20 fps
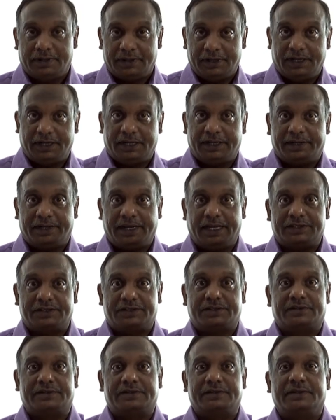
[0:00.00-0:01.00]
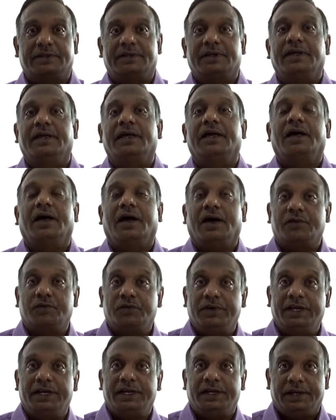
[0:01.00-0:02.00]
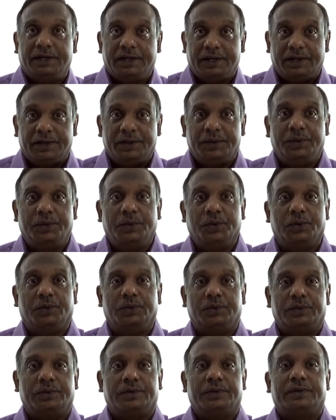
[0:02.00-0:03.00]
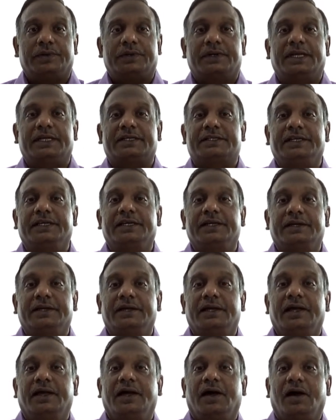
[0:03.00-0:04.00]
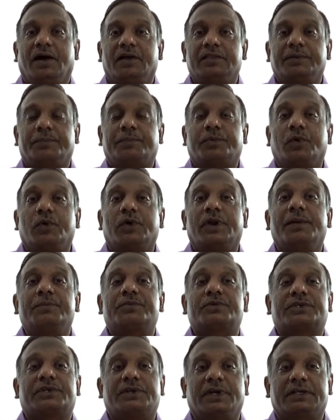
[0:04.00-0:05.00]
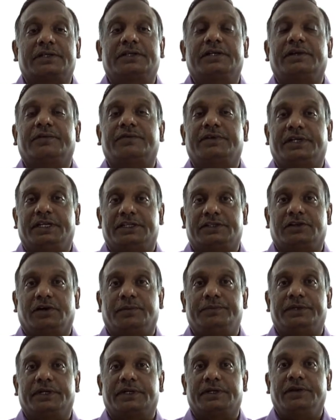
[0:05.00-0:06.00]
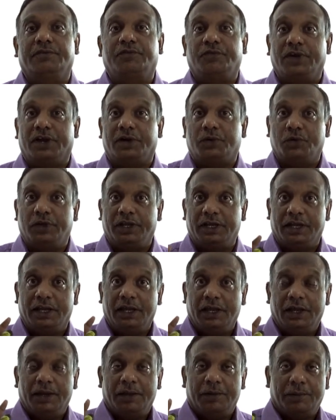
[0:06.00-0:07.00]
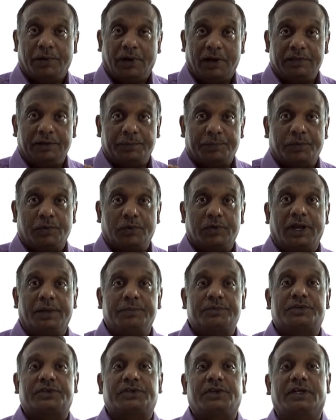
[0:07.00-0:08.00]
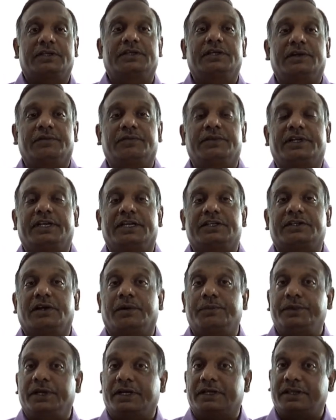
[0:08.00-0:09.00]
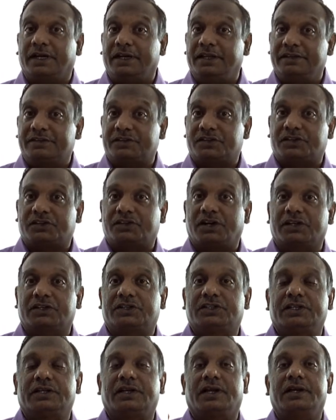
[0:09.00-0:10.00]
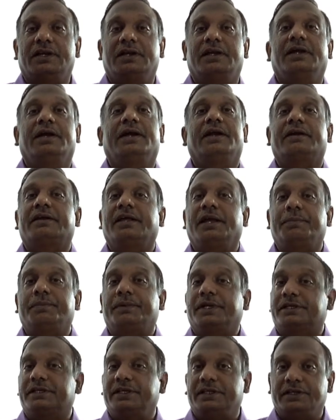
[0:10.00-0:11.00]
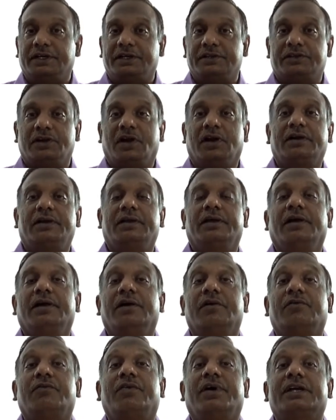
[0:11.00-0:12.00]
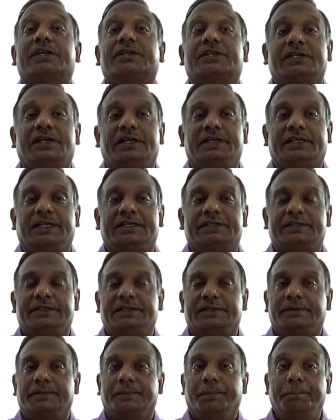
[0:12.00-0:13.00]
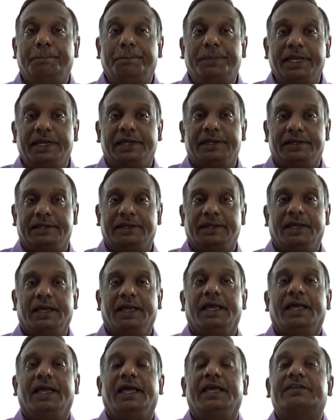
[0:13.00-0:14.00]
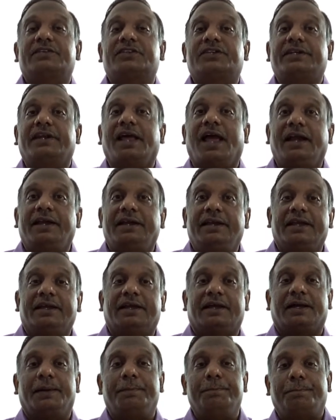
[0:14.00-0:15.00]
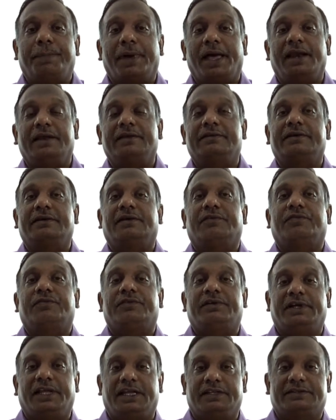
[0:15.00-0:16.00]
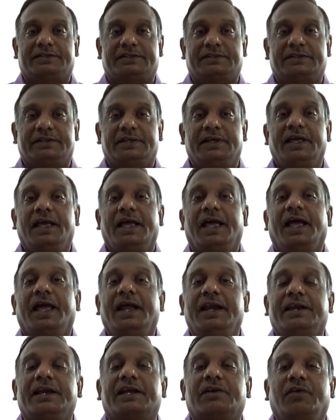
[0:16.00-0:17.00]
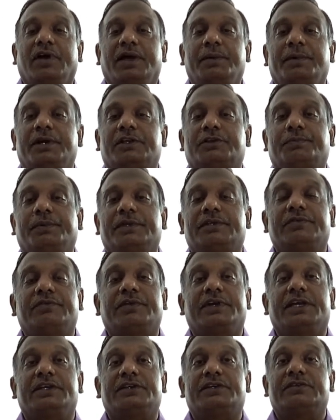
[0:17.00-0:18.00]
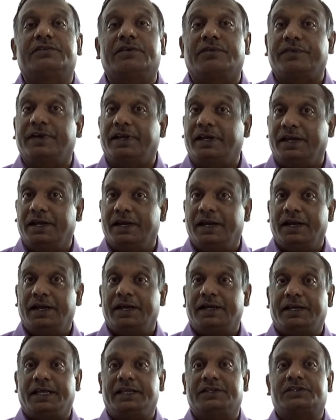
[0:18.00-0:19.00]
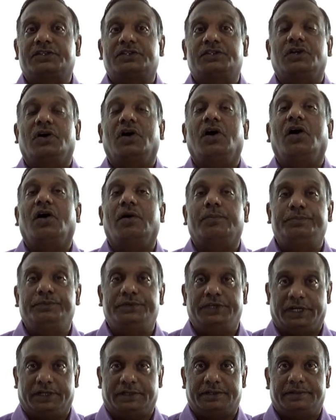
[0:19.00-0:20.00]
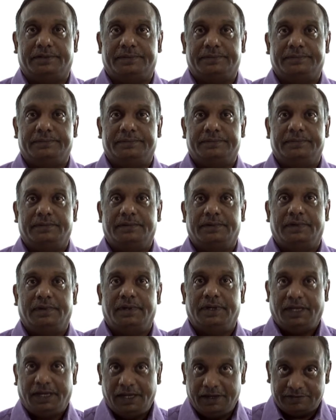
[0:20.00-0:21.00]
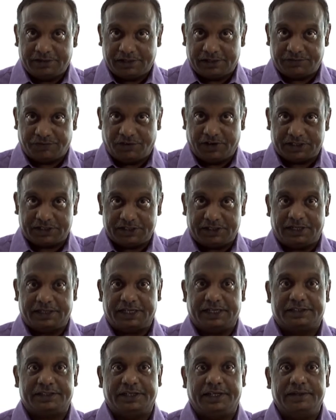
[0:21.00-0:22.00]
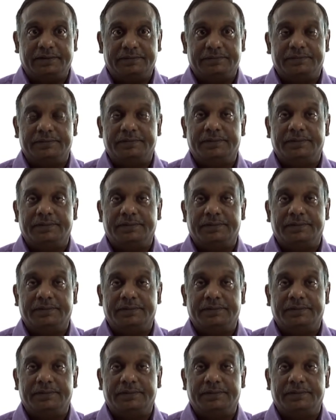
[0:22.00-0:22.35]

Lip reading: It tests, or we do testing on the program structure of the test object. If we are doing on the program structure of the test object, that is structural type testing, that is not functional testing. B, a static comparison of test and requirement specifications of a test object. Is it functional testing?